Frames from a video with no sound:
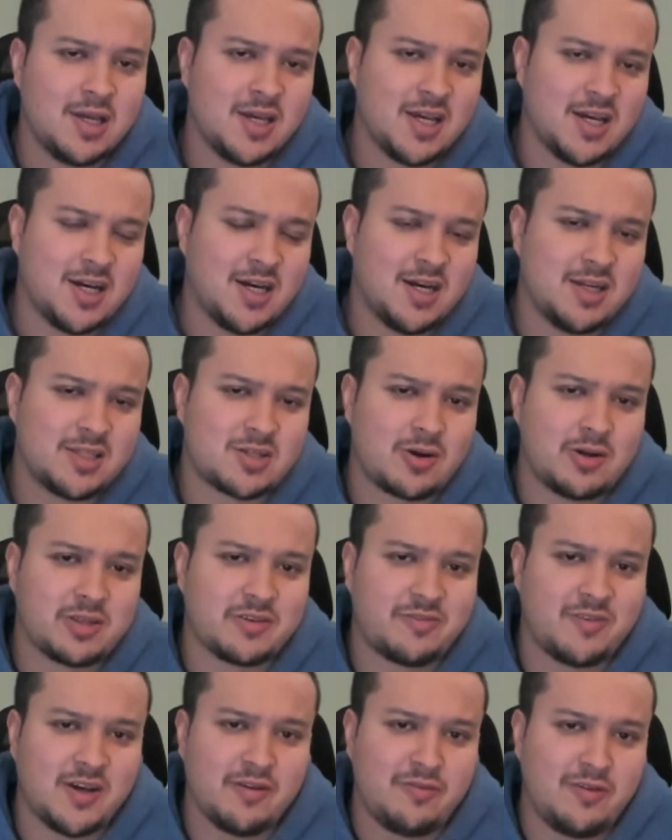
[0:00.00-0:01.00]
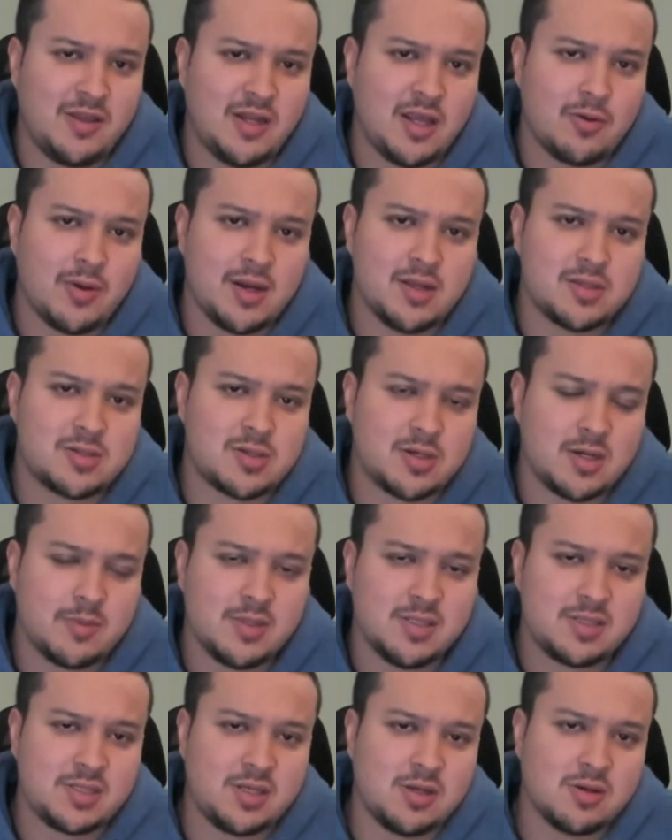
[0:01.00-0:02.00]
It's hard to find FIDE rated
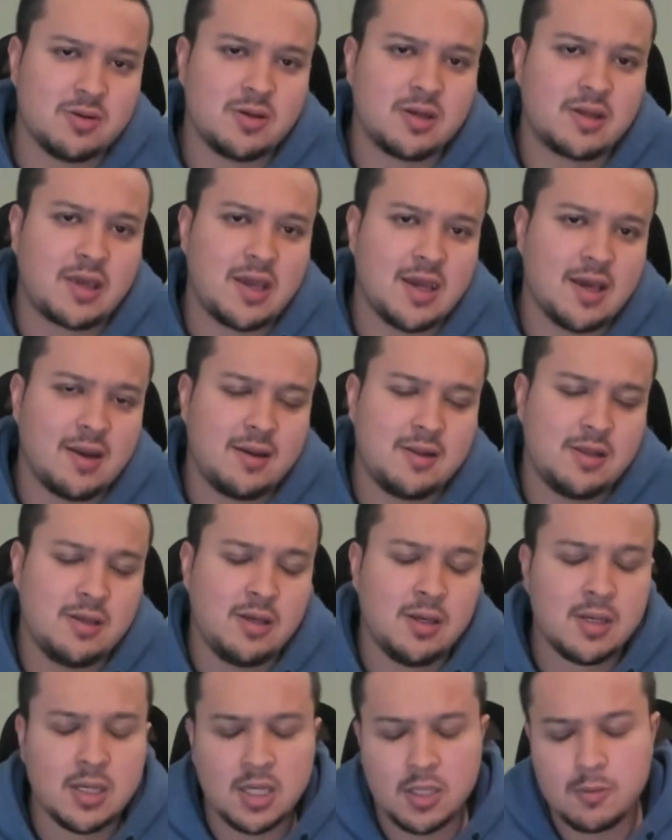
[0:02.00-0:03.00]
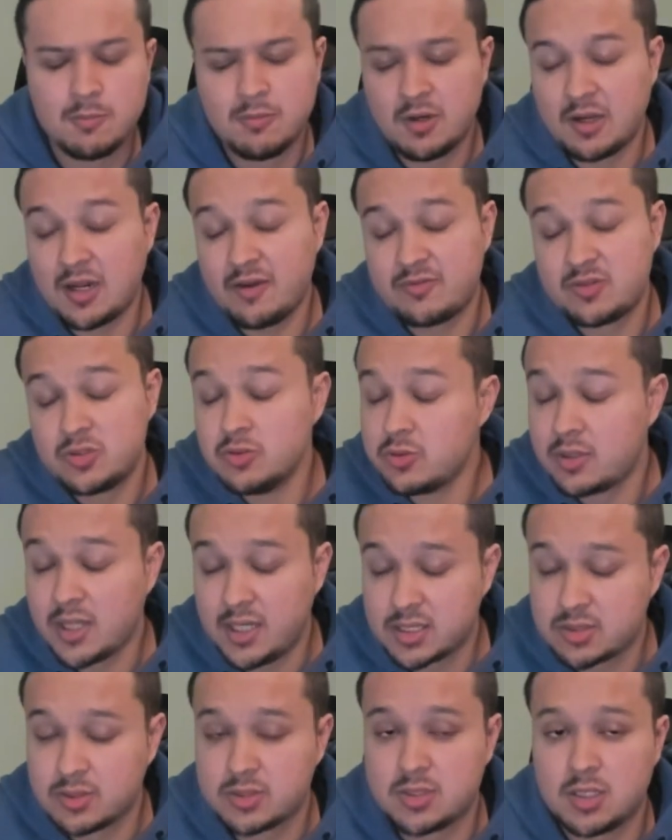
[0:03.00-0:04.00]
tournaments here in Canada, but I have 2
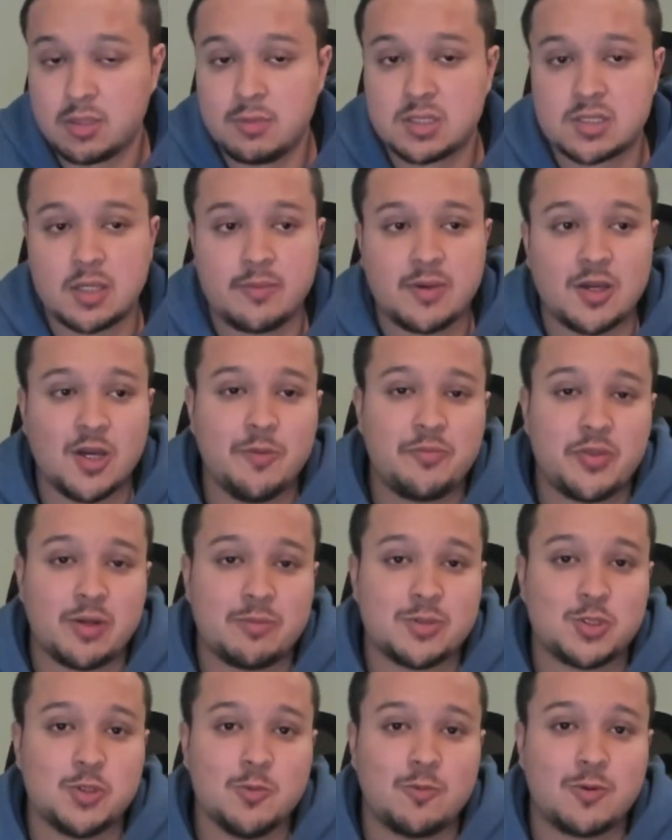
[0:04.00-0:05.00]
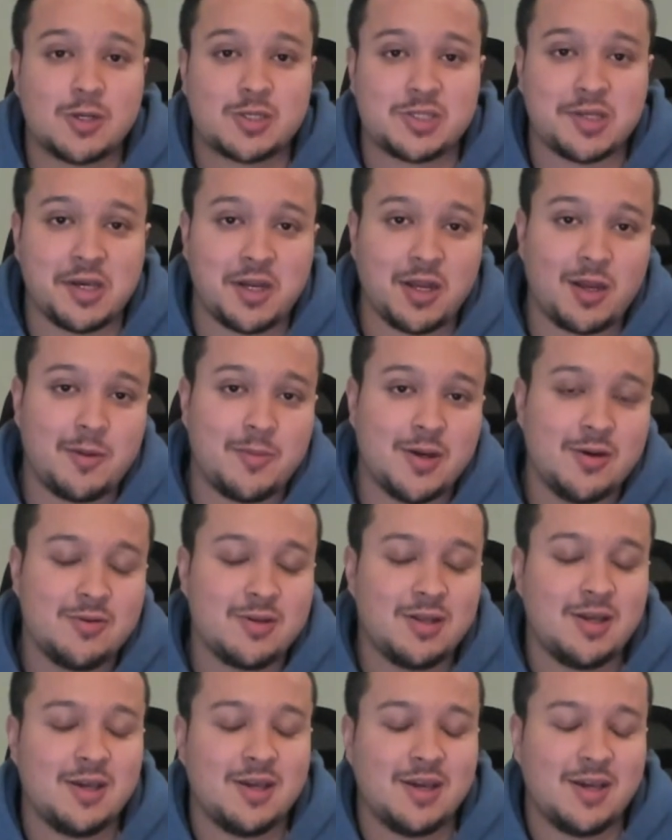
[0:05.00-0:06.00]
classical tournaments coming up that I'm super excited
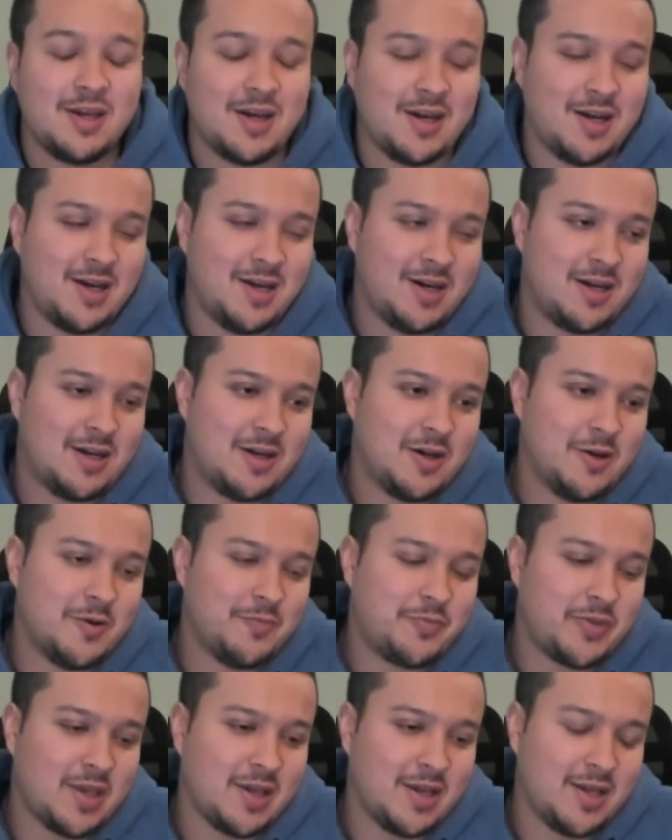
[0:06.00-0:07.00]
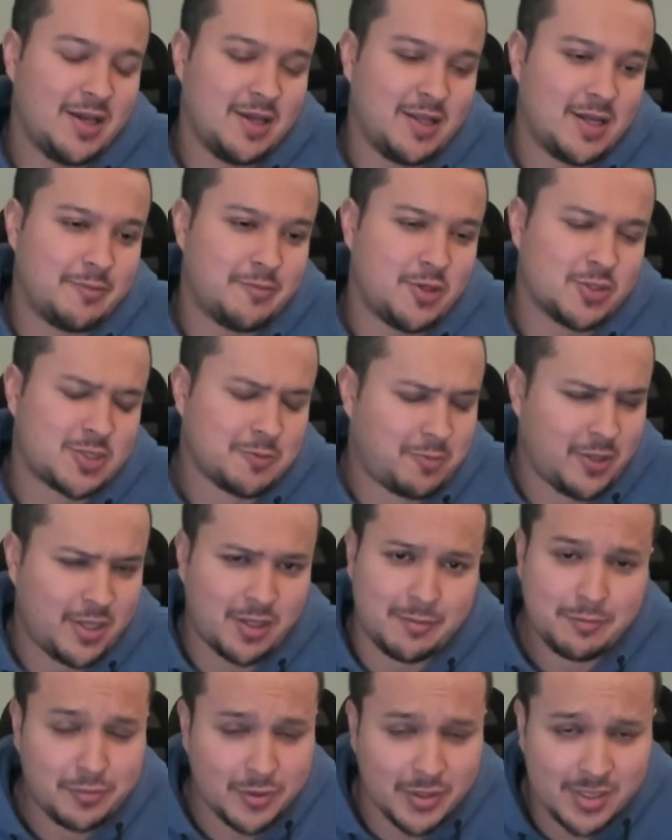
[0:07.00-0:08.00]
about. And I'm also playing
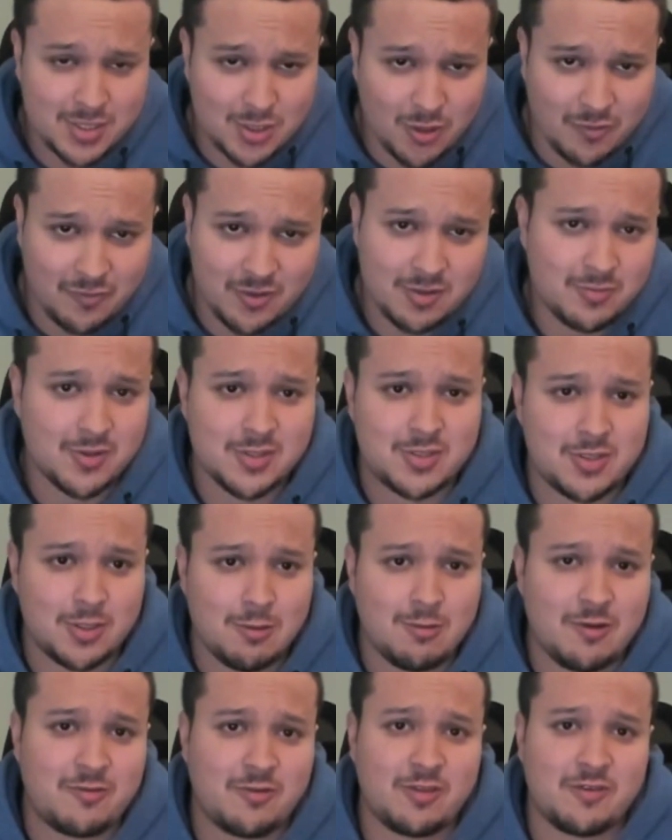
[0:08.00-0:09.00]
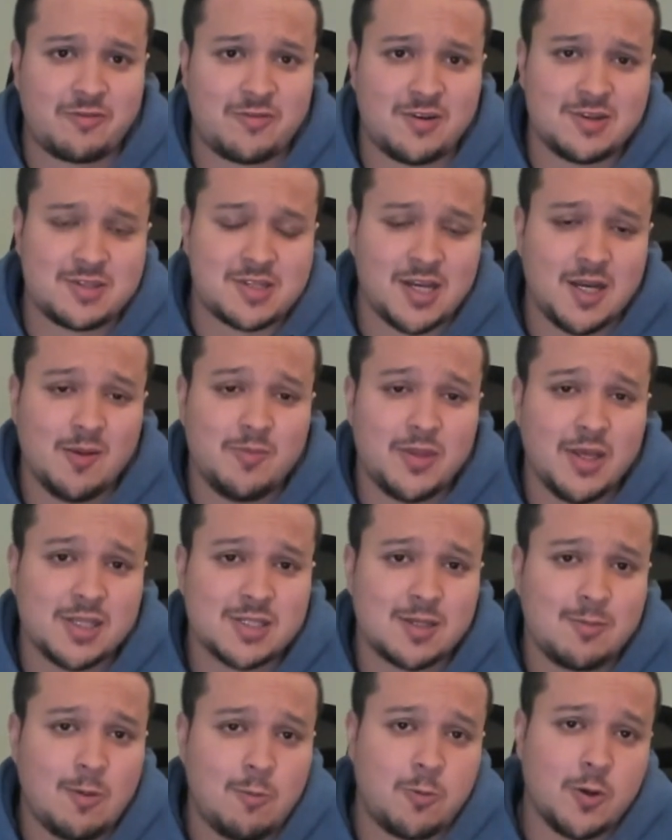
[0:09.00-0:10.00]
a Blitz over the board tournament for the first time. That's
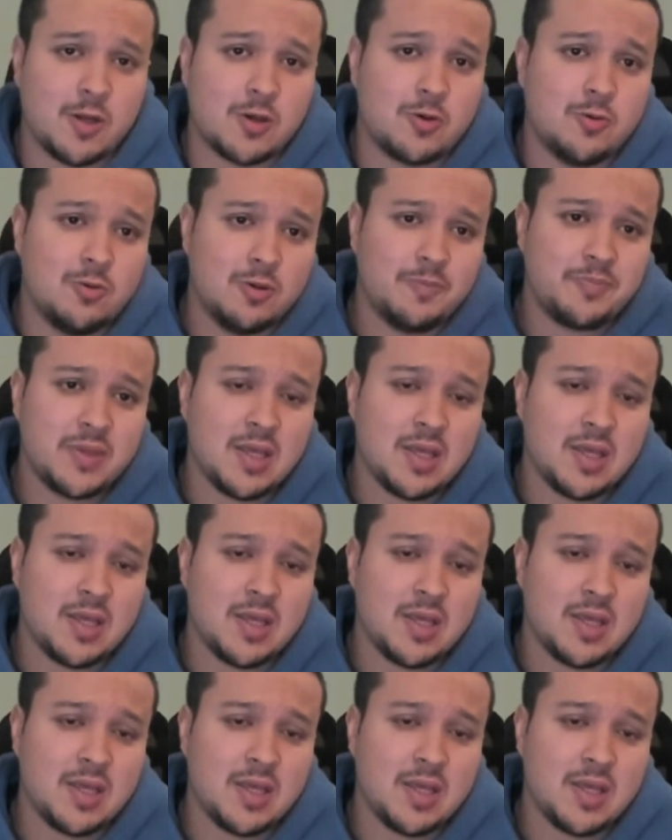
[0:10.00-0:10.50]
going to be pretty cool.